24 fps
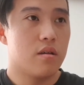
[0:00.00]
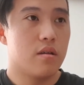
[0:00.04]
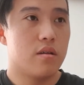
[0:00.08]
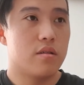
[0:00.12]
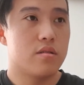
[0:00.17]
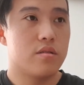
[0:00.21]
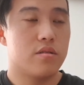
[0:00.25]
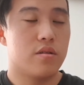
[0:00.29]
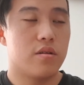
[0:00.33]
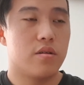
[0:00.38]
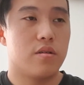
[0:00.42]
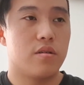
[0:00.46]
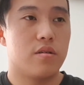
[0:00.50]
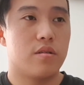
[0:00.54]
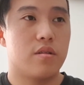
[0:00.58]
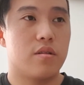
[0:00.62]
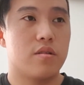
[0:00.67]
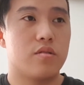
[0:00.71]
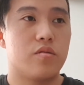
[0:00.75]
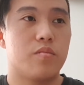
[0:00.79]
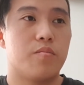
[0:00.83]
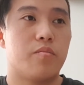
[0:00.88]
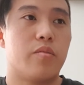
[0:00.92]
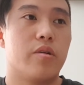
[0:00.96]
So the
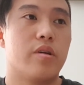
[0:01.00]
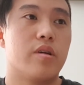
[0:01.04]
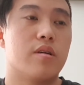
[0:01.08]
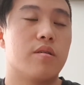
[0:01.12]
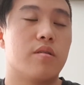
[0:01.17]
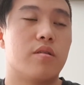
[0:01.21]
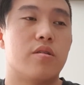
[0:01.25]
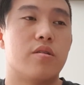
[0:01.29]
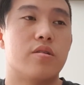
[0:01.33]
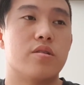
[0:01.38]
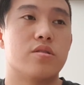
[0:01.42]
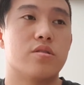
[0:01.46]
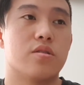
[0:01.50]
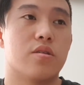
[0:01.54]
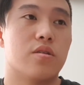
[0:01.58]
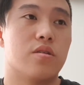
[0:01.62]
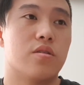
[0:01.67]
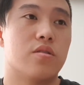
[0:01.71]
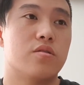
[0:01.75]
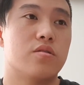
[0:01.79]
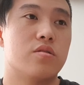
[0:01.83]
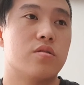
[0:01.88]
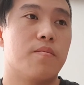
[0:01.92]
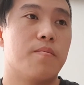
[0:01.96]
pre-chorus
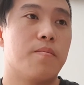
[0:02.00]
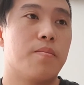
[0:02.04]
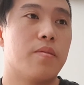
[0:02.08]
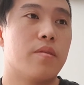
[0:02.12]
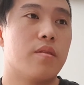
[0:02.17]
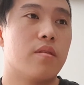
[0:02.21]
goes,